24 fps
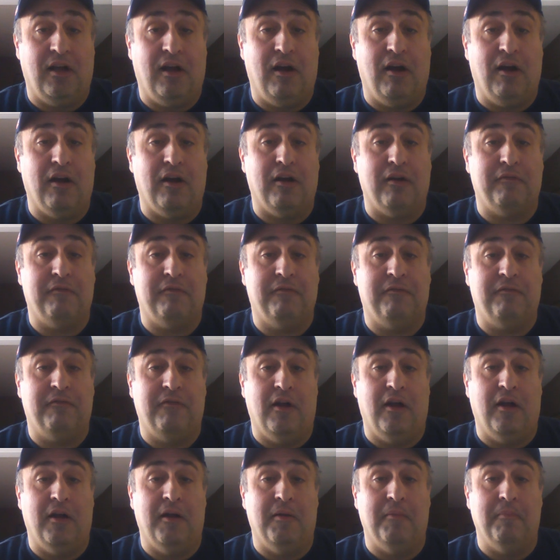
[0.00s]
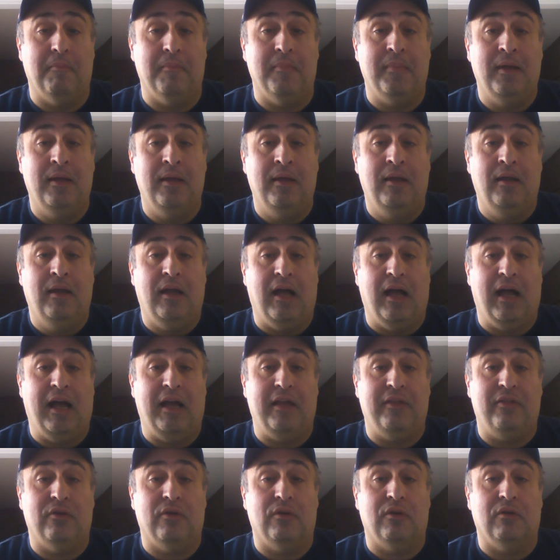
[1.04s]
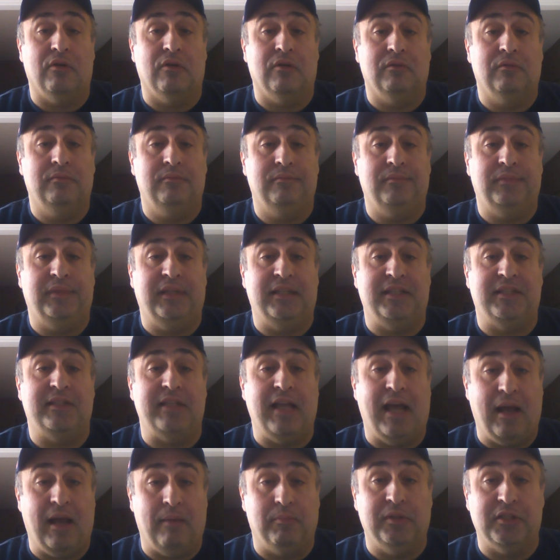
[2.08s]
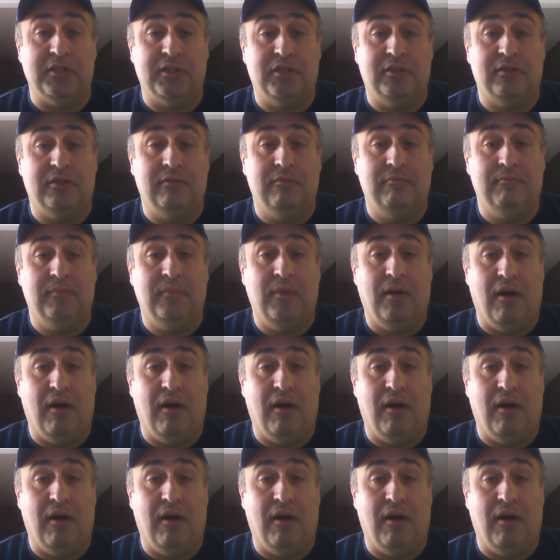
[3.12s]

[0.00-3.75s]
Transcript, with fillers: are from either established